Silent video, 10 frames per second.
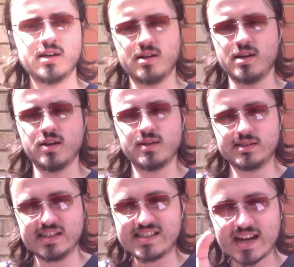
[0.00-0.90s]
you know,
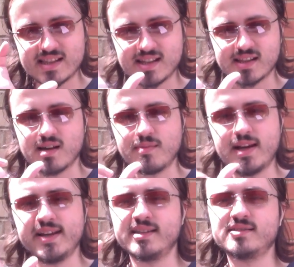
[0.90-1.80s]
that's the second thing that
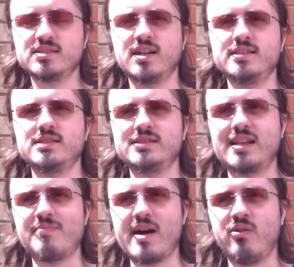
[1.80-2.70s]
Amelia decided to
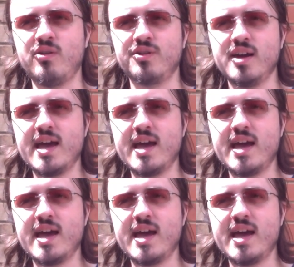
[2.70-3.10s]
step out on.